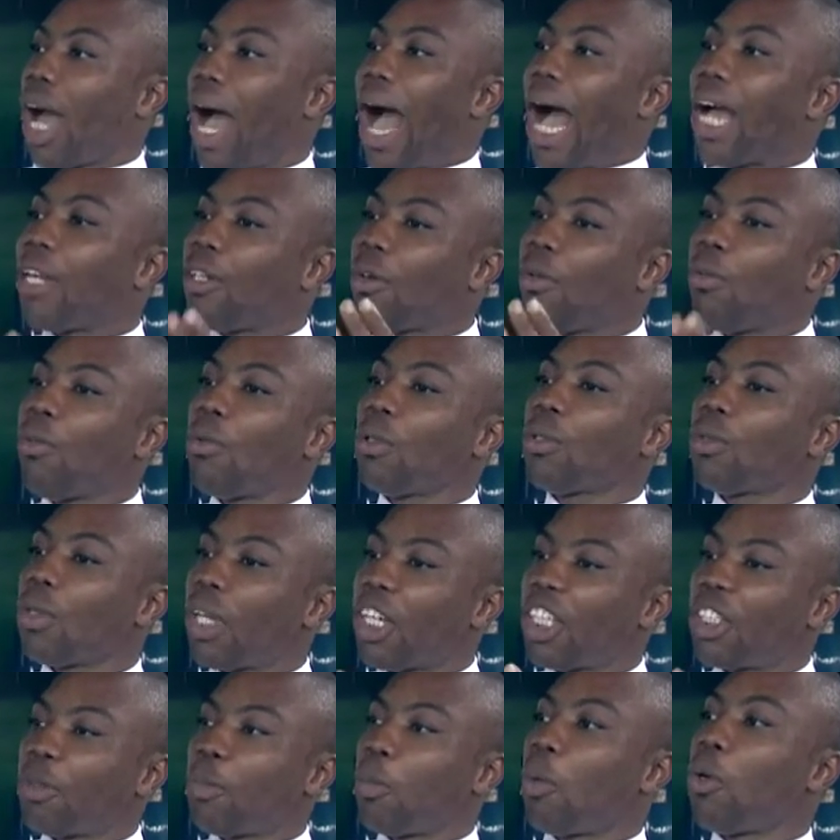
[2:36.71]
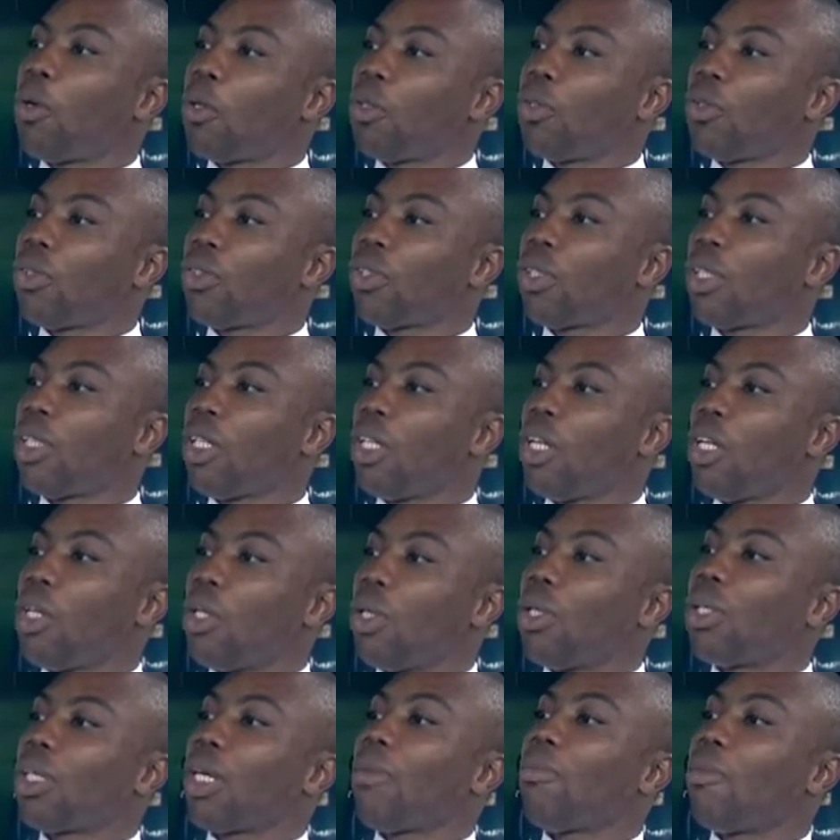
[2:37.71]
I don't want to expose
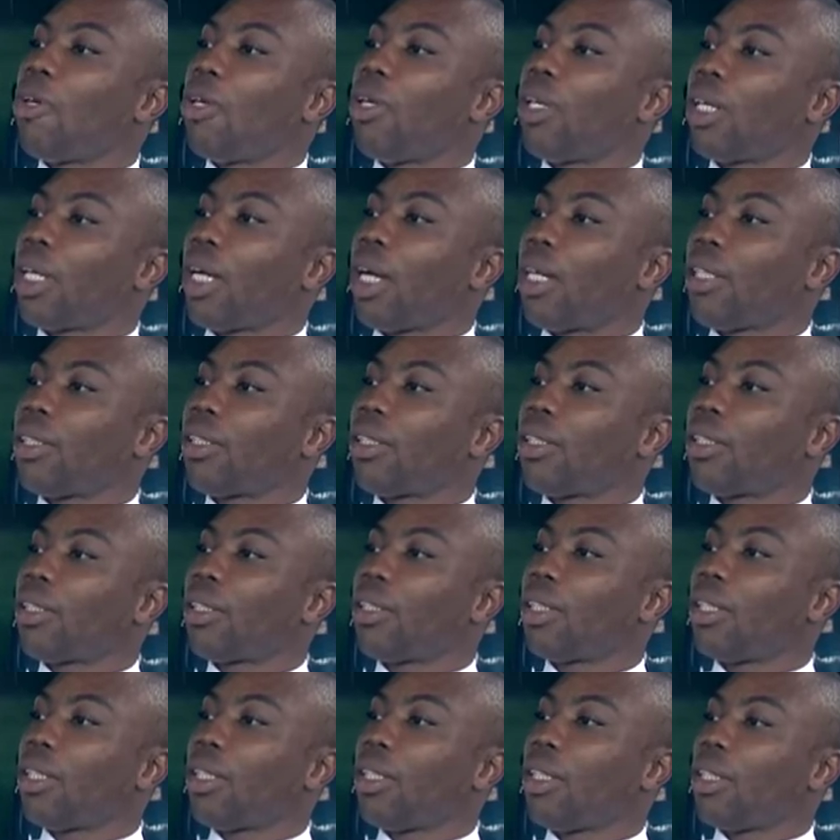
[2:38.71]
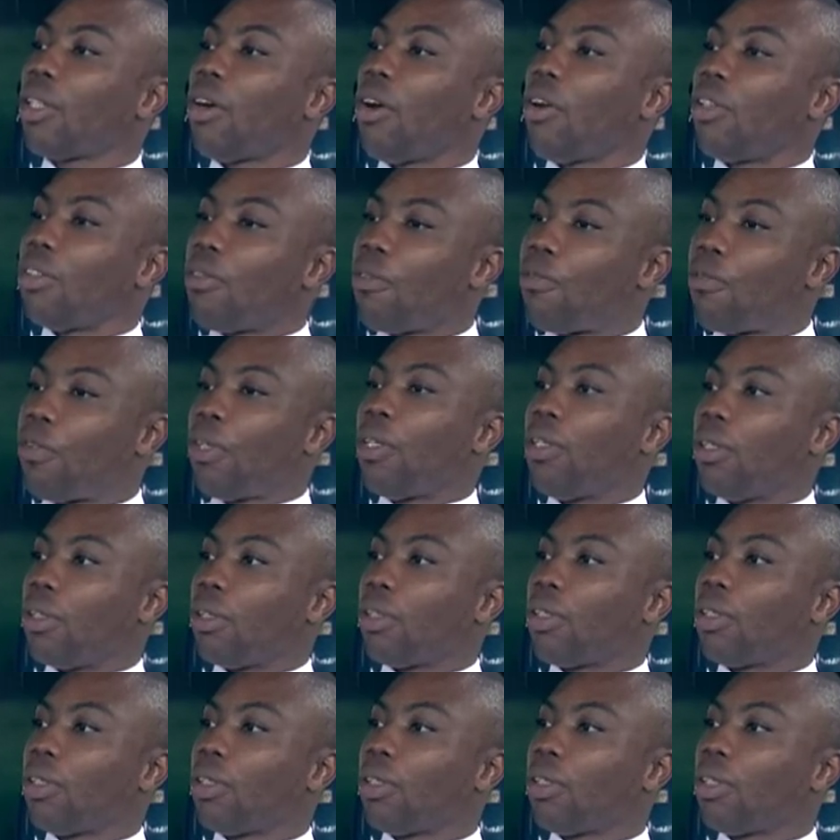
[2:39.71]
young Americans on the
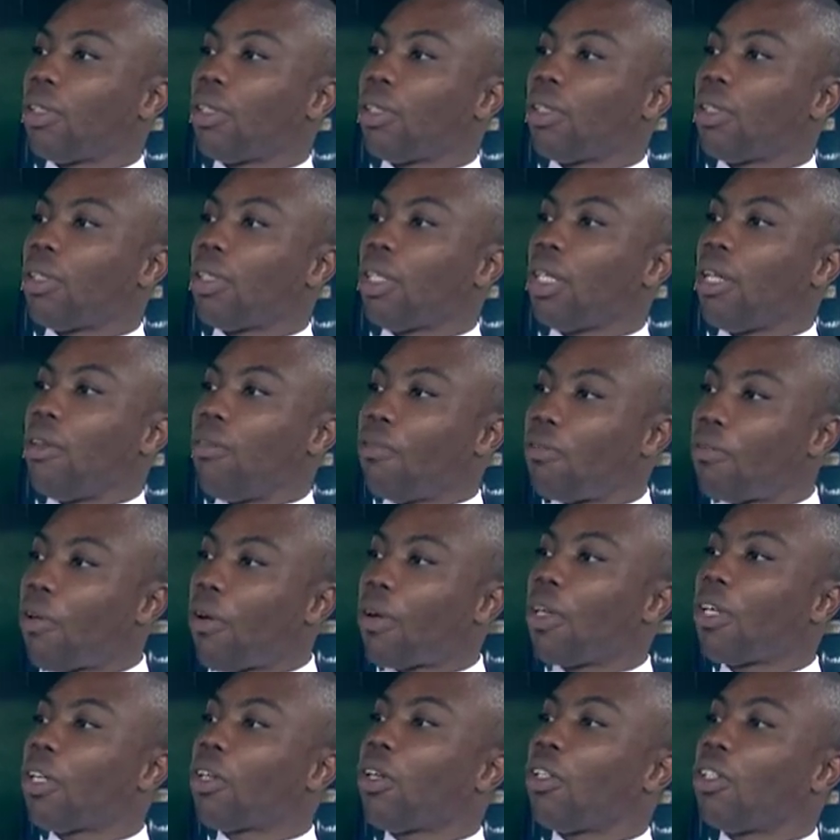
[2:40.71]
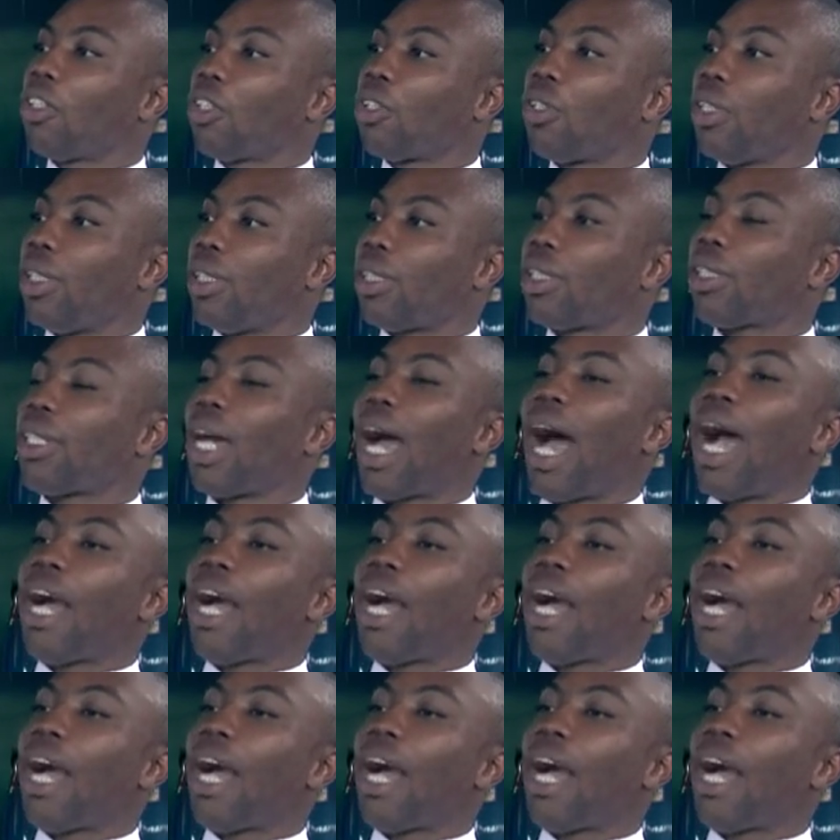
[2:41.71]
field in foreign countries.